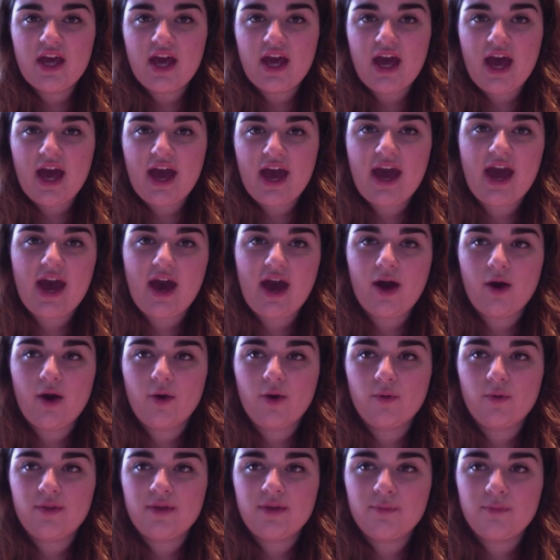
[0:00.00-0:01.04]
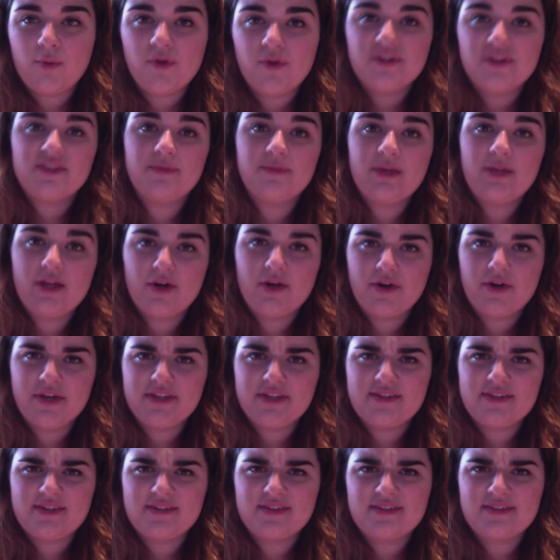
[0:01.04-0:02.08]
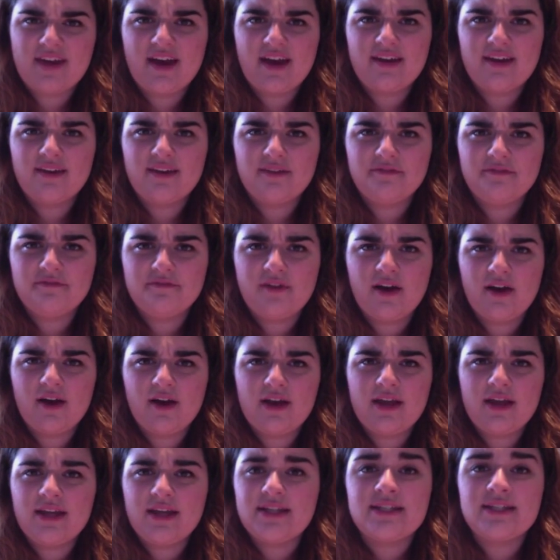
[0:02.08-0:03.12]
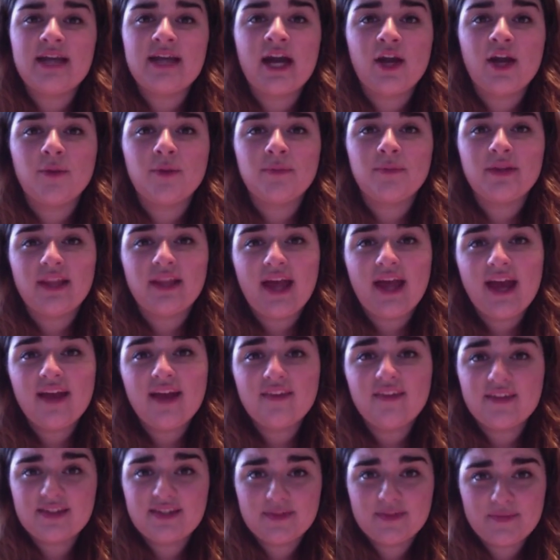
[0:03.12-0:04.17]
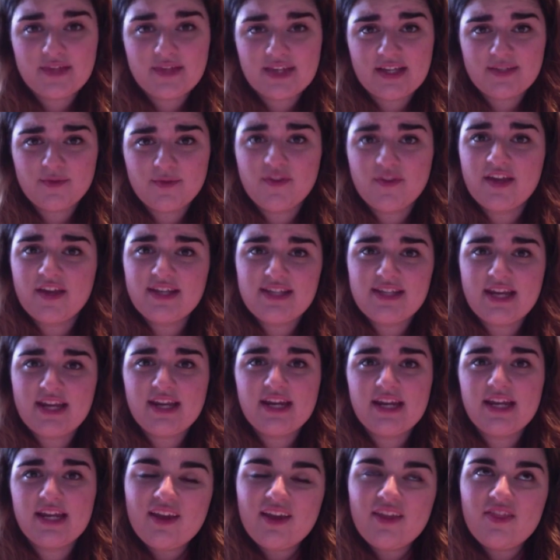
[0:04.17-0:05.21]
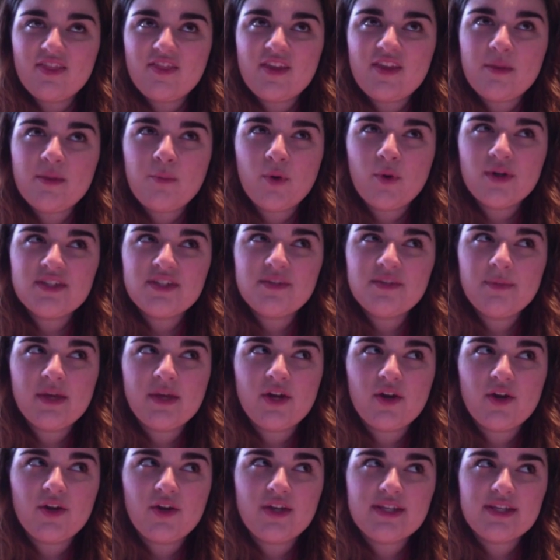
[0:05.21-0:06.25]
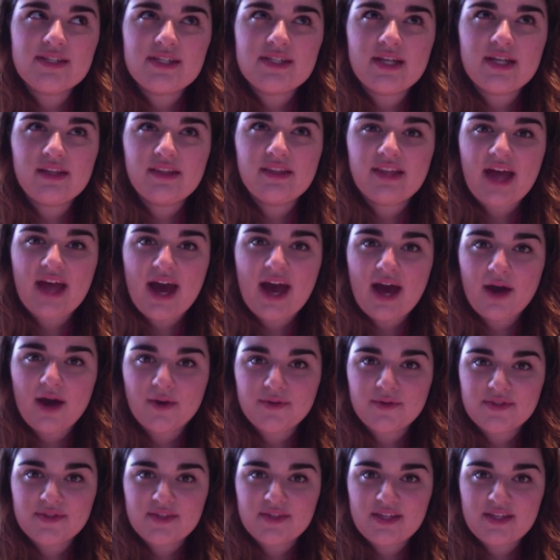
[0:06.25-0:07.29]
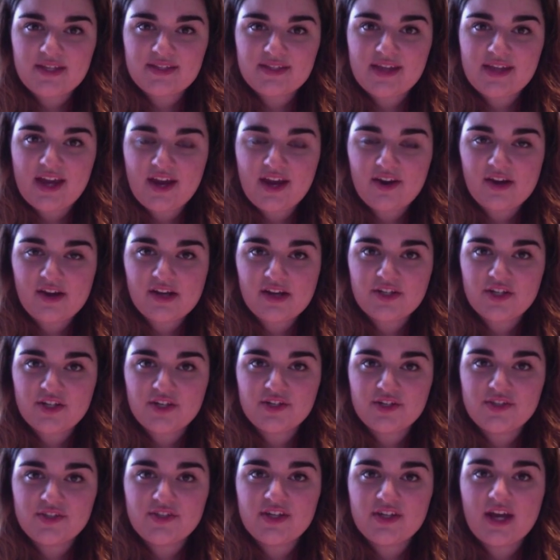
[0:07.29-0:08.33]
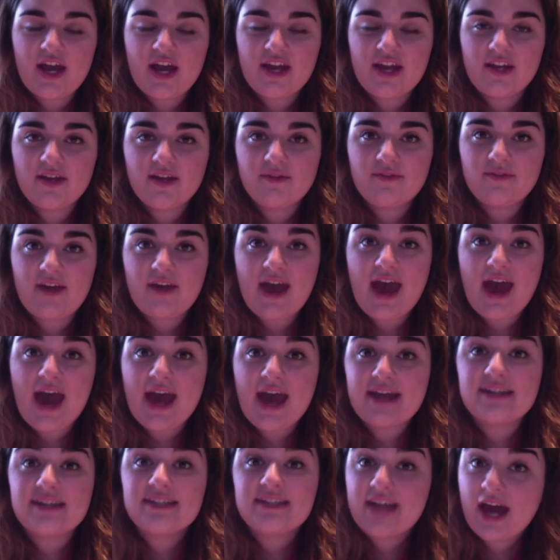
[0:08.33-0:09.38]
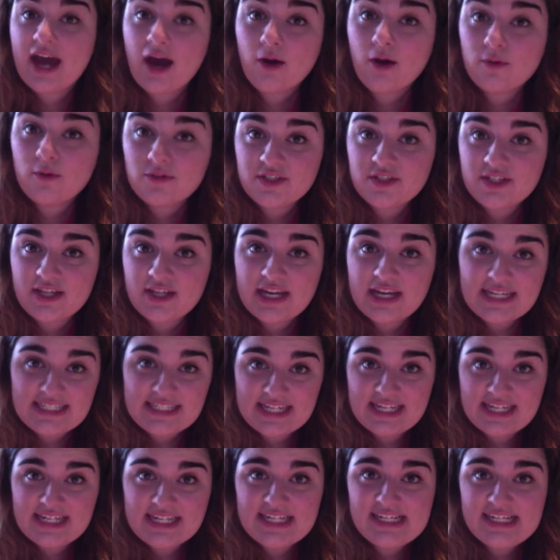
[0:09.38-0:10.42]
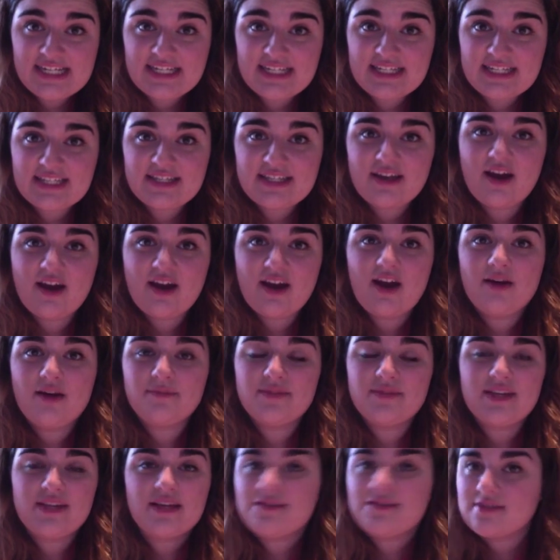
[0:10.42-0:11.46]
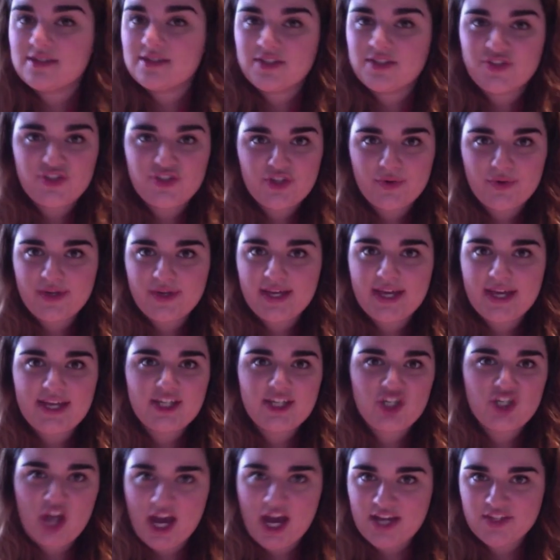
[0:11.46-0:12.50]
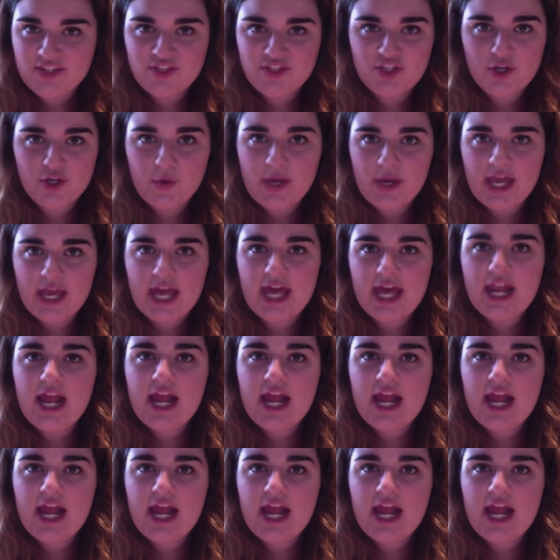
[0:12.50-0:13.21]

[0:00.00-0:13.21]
how the importance of being earnest is kind of an entire play that's obsessed with identities. The importance of being earnest allows these characters to kind of act out identities. Cecily's doing it, Jack's doing it.